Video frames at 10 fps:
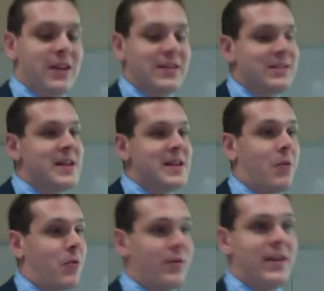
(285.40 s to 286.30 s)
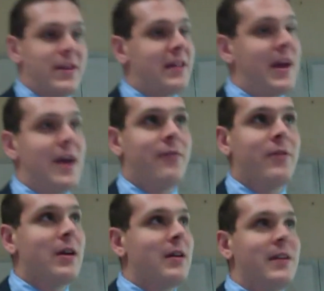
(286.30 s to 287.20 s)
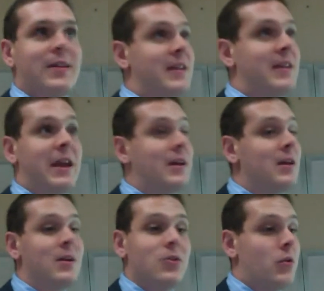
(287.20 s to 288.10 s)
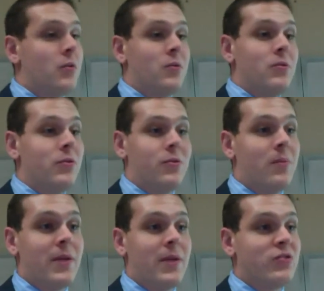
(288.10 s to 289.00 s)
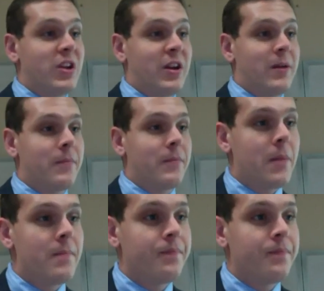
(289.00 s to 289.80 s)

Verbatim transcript: it's not worth it. Take the F, take the D. Don't don't bother cheating. Okay.